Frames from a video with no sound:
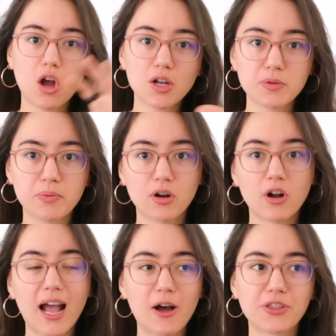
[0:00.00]

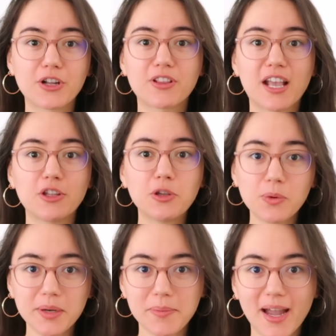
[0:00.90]
entrepreneur out there that
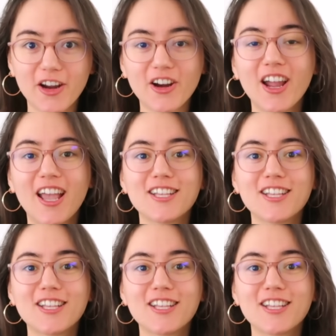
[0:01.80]
you admire